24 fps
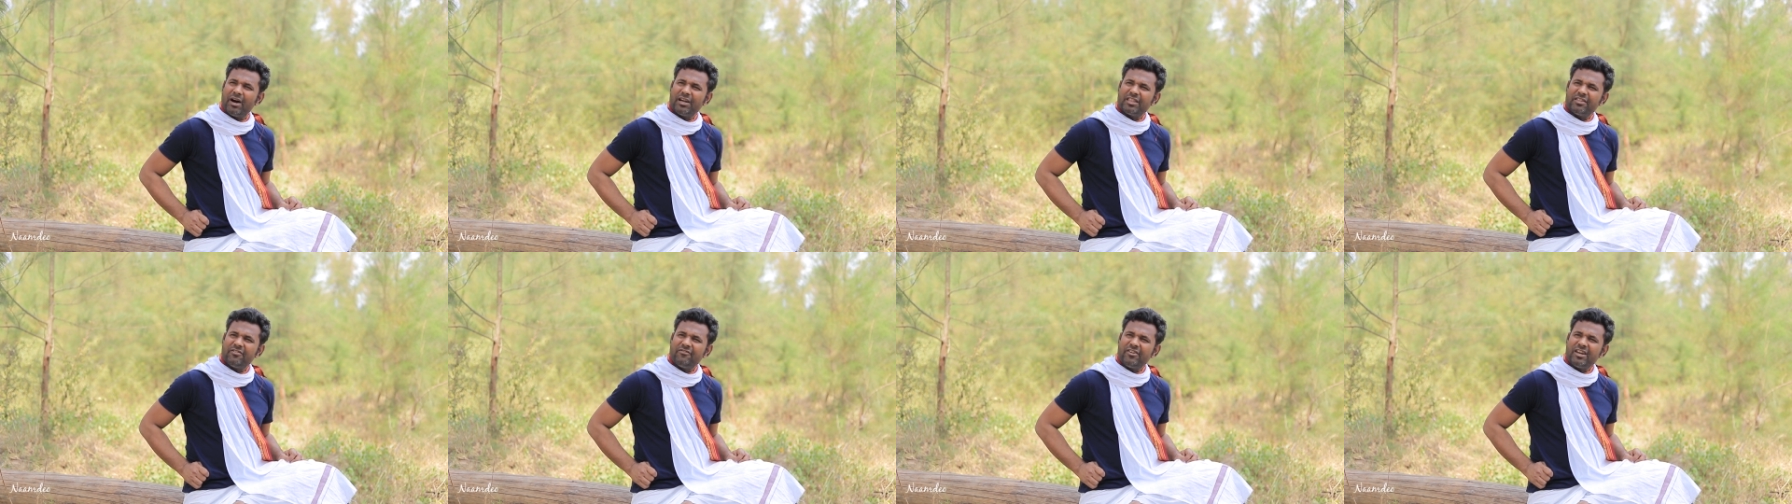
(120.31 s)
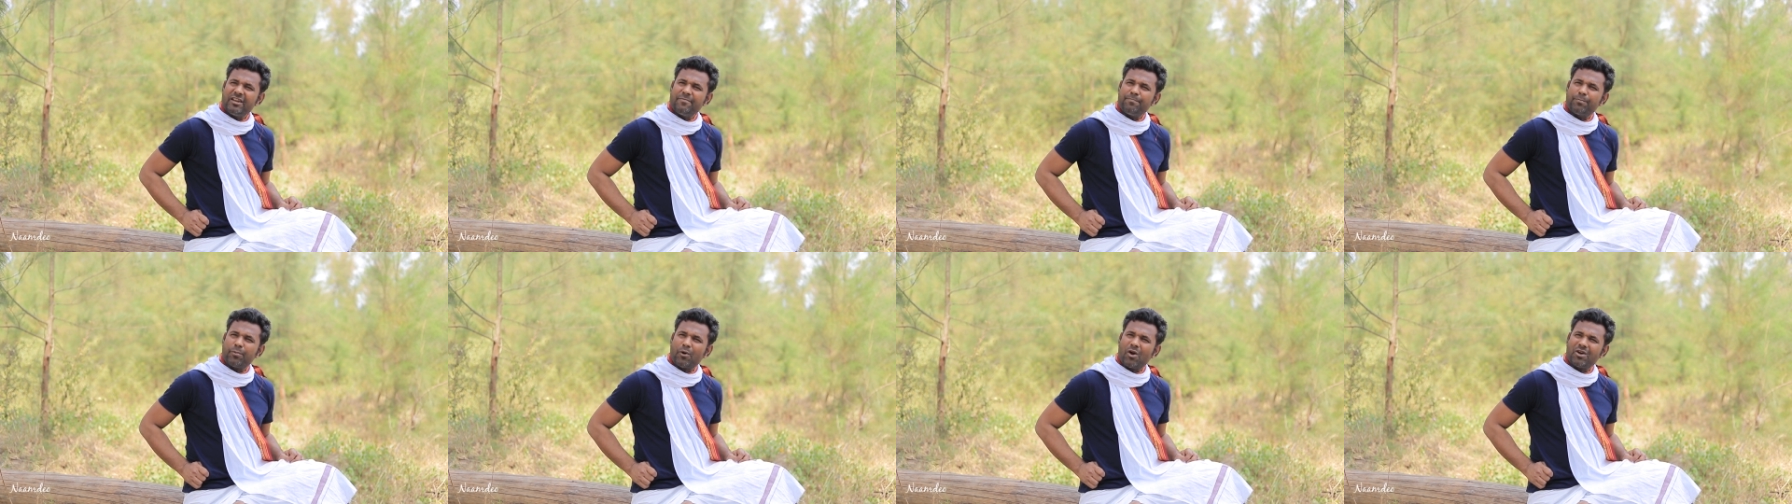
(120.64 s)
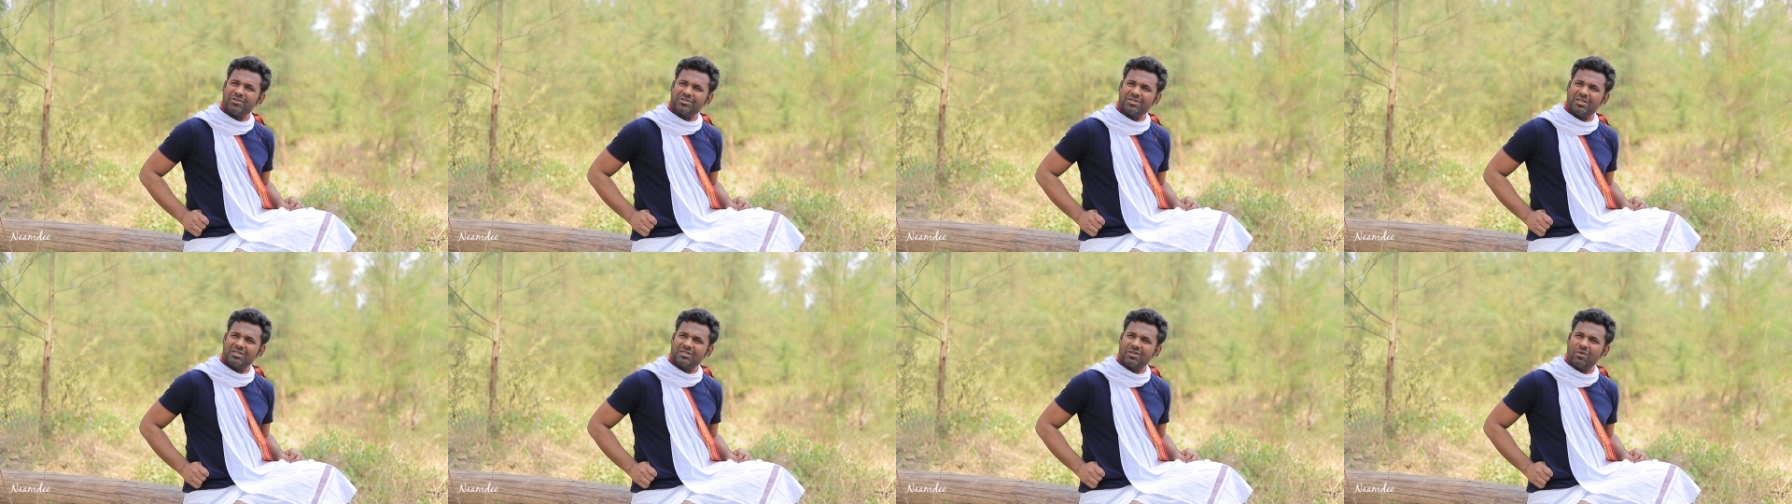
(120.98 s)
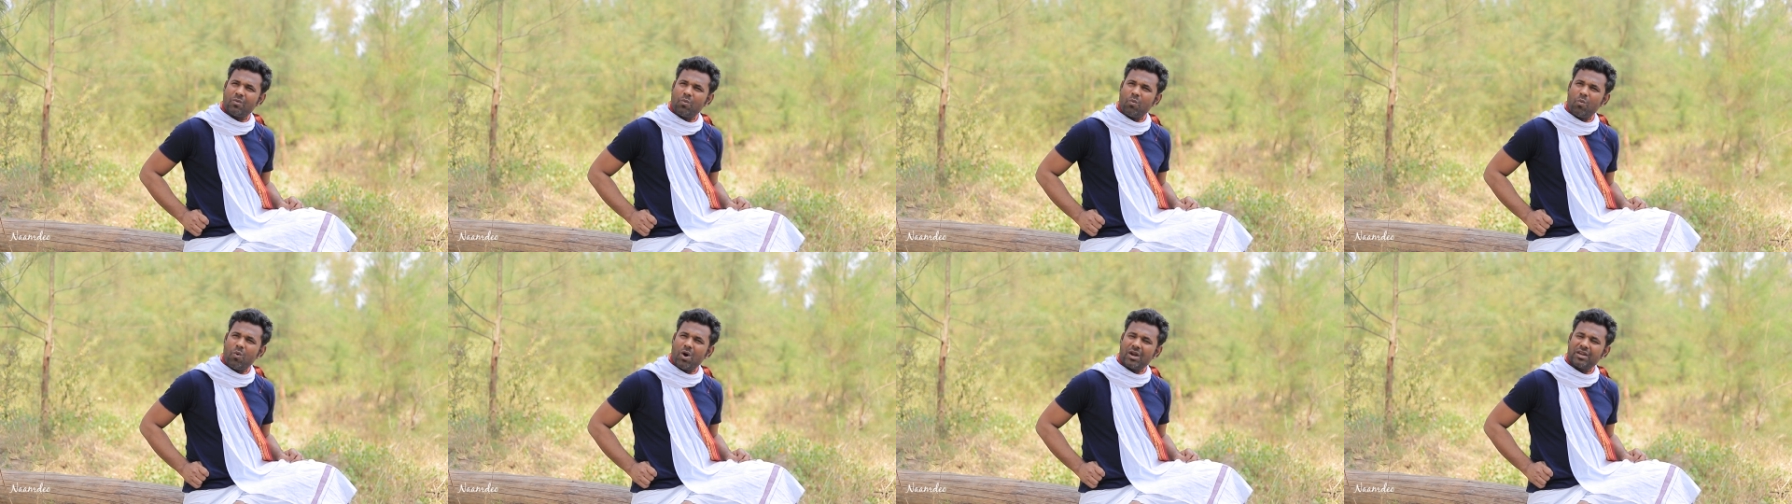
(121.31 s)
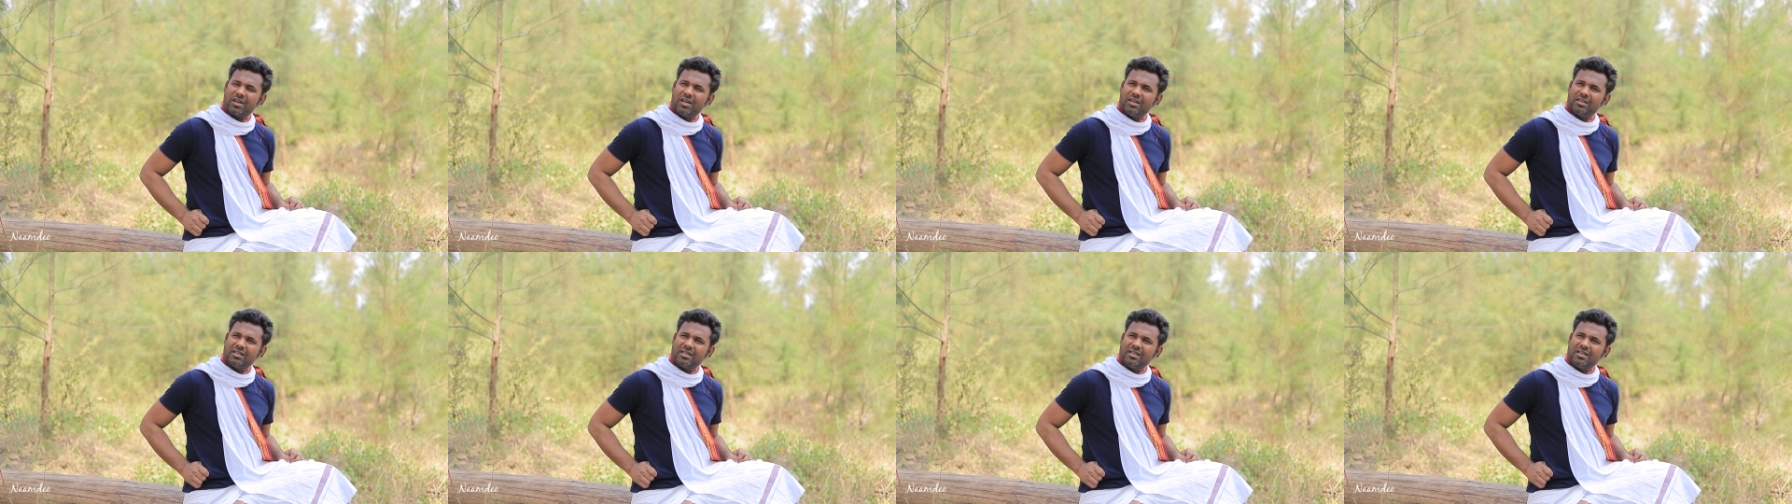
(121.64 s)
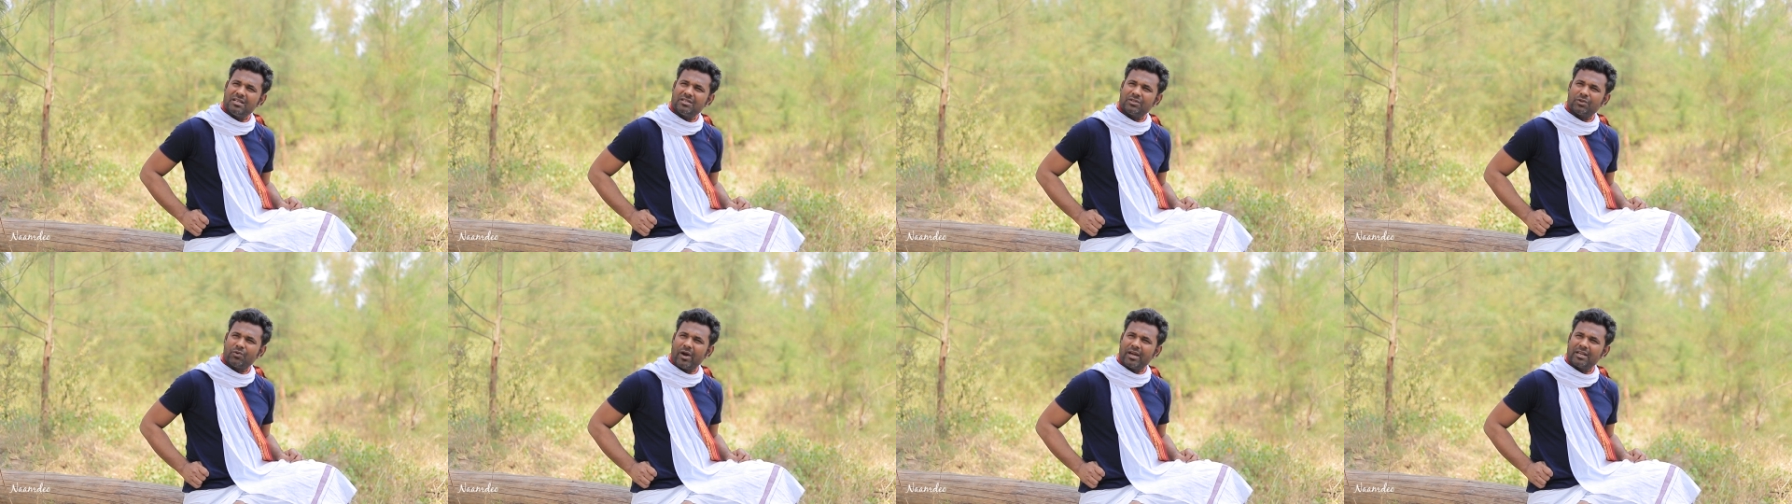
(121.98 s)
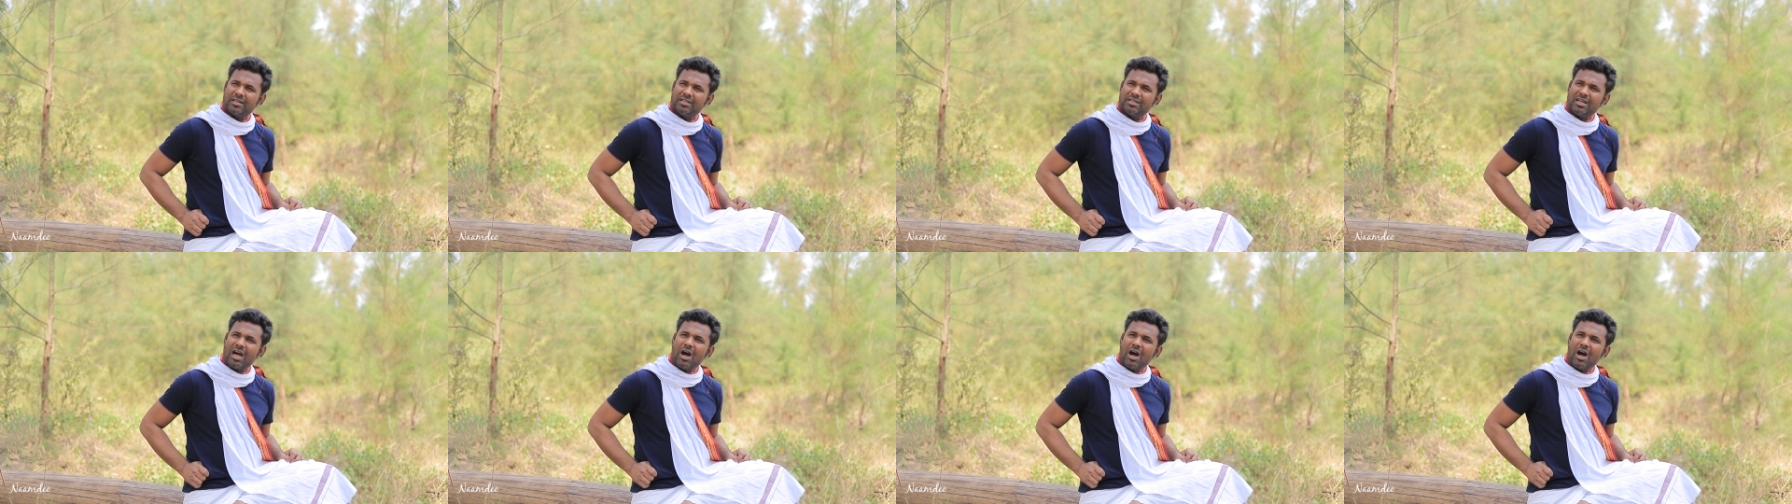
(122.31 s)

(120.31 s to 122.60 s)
by the very process of what it is right